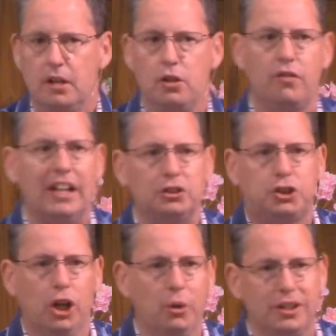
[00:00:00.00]
You've got
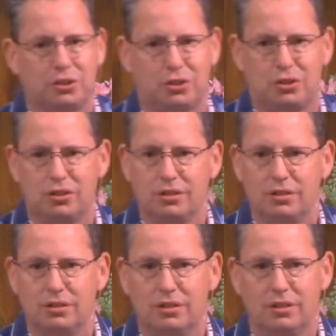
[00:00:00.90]
Judas,
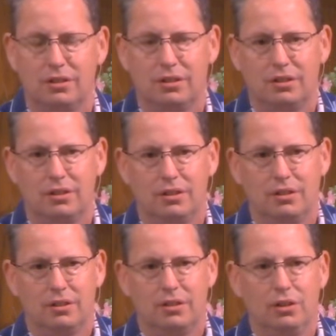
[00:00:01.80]

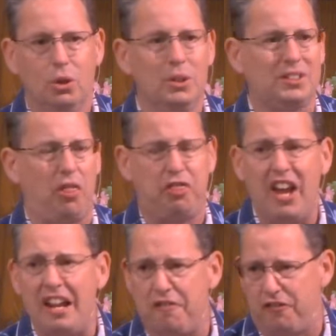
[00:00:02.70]
who is a
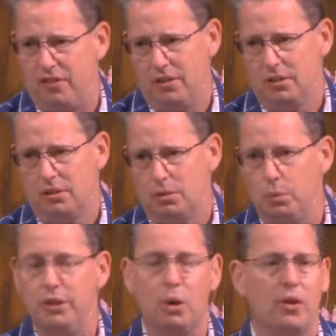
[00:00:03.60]
thief.
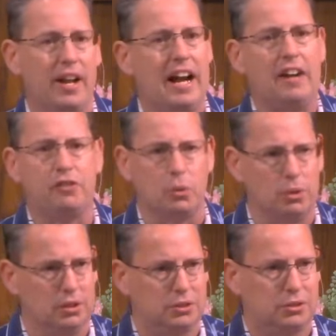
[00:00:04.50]
We know that afterwards.
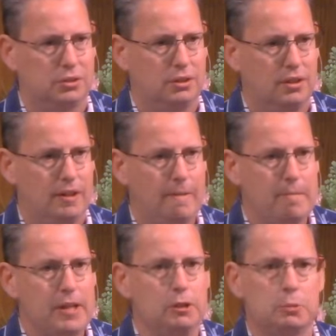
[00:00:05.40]

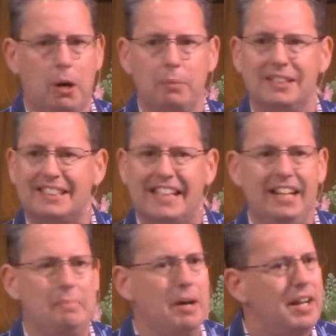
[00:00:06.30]
He was probably
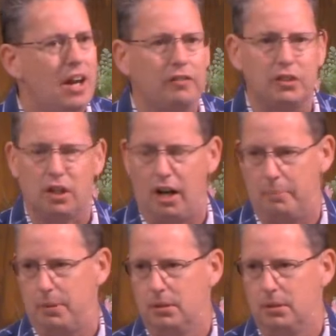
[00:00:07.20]
skinning money off the top.